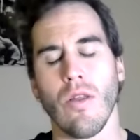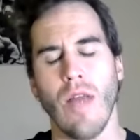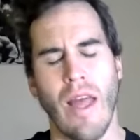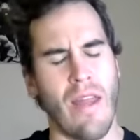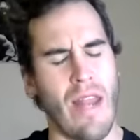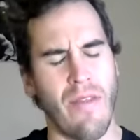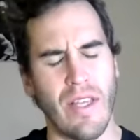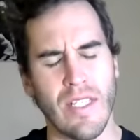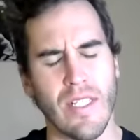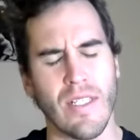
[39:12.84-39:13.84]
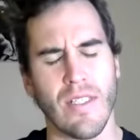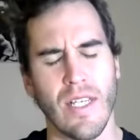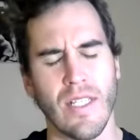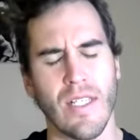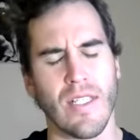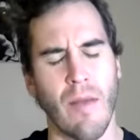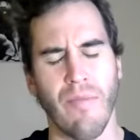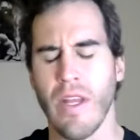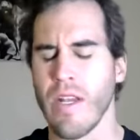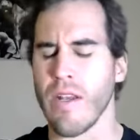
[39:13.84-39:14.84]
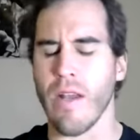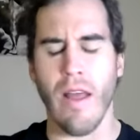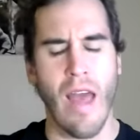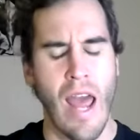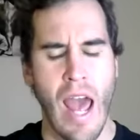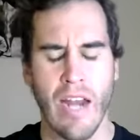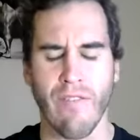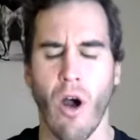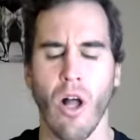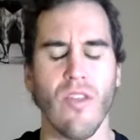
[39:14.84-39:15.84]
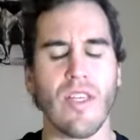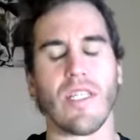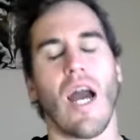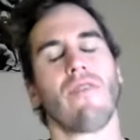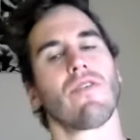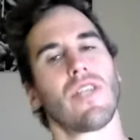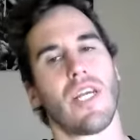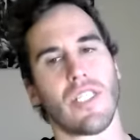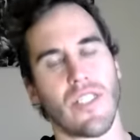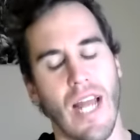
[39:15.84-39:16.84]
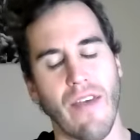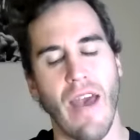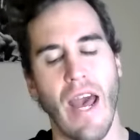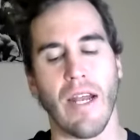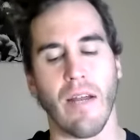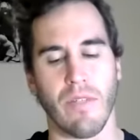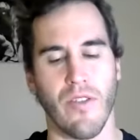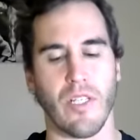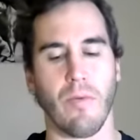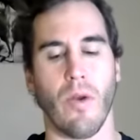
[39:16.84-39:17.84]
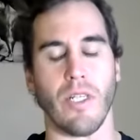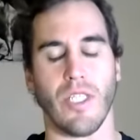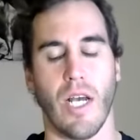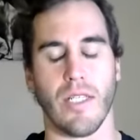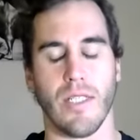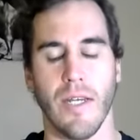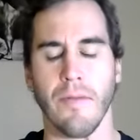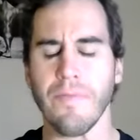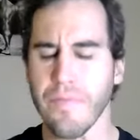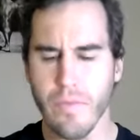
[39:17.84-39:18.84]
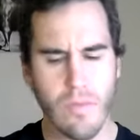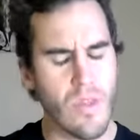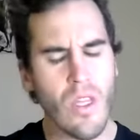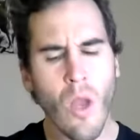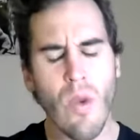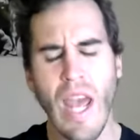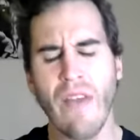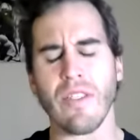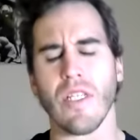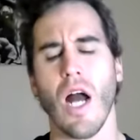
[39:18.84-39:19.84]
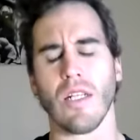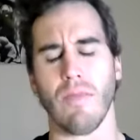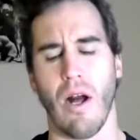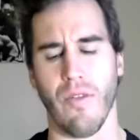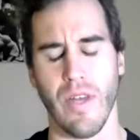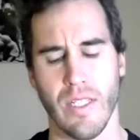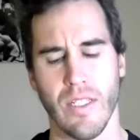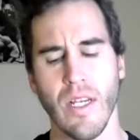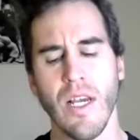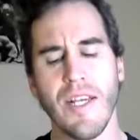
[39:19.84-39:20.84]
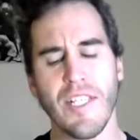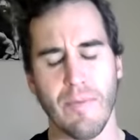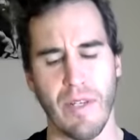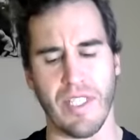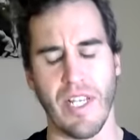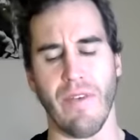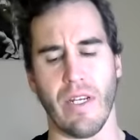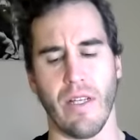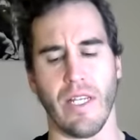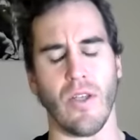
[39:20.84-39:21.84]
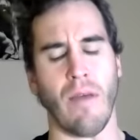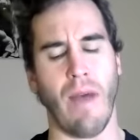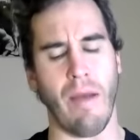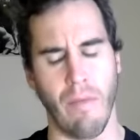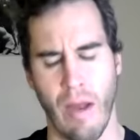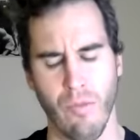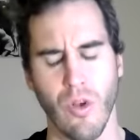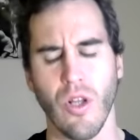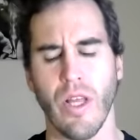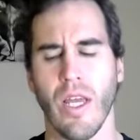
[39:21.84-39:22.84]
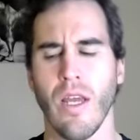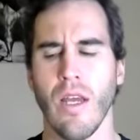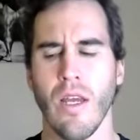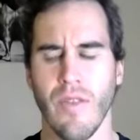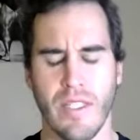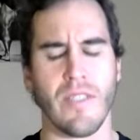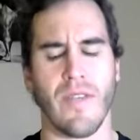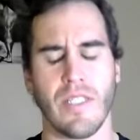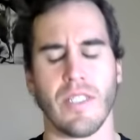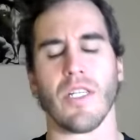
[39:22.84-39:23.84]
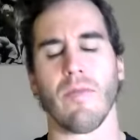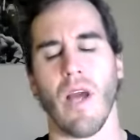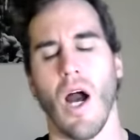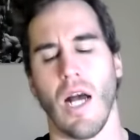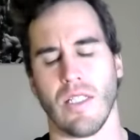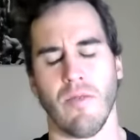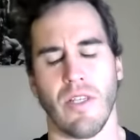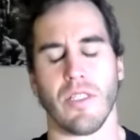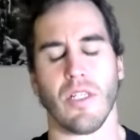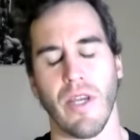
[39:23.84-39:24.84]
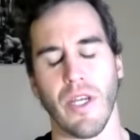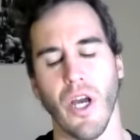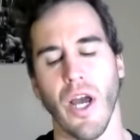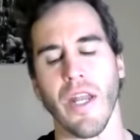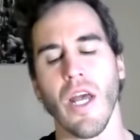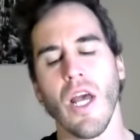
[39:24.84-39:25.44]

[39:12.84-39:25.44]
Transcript: and this is something out of all of these conversations that I've had up to this point, Justin, we haven't talked about this specifically. So I'm really, this is going to be awesome. This is going to be good.